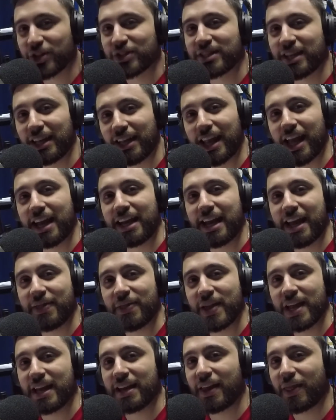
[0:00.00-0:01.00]
a light at
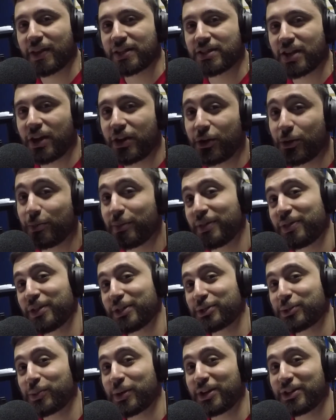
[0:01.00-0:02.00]
the end of the tunnel, but
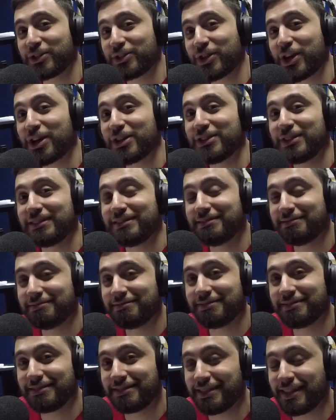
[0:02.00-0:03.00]
this one is not
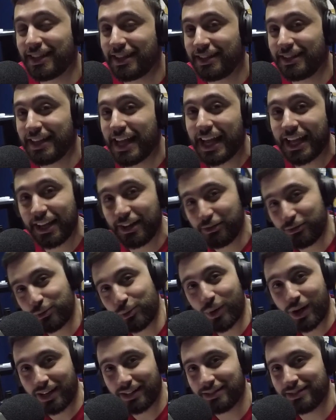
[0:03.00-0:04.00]
the negative
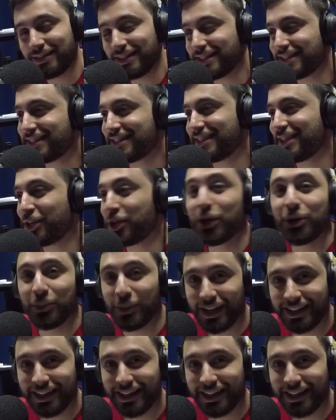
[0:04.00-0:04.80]
one. It's the good one.